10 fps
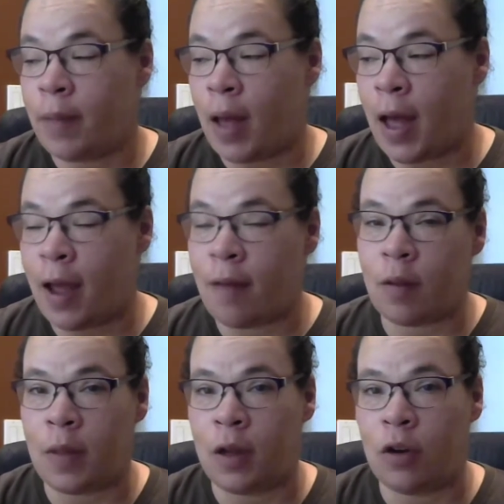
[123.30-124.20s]
I have
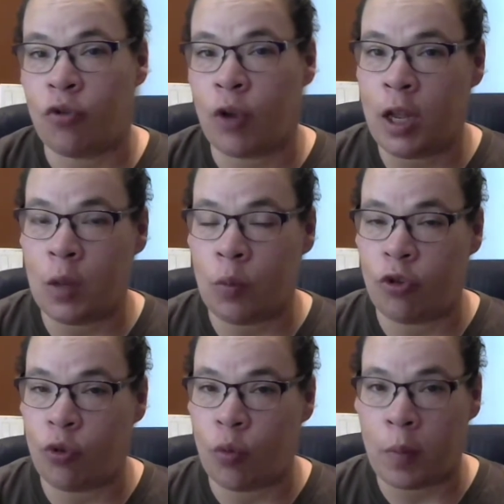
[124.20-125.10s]
something to drink,
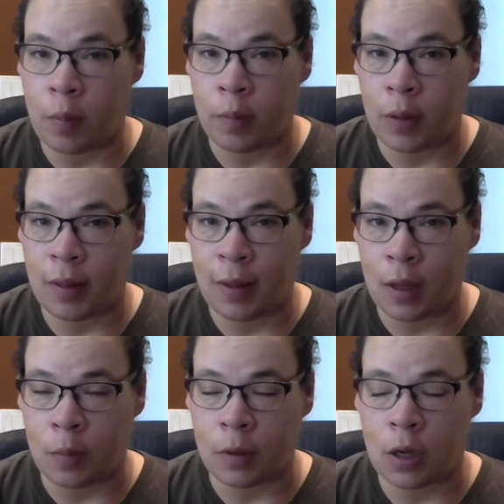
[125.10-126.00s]
which you will probably see a
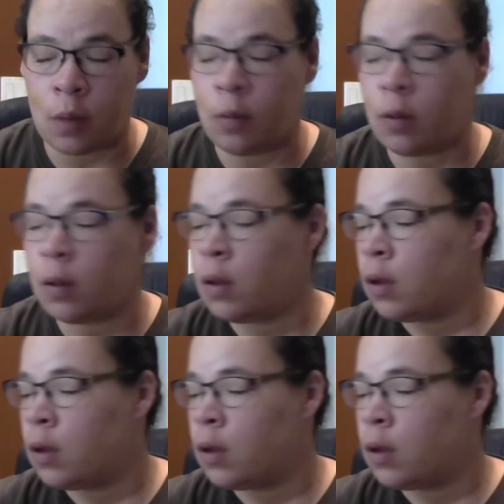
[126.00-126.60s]
couple times.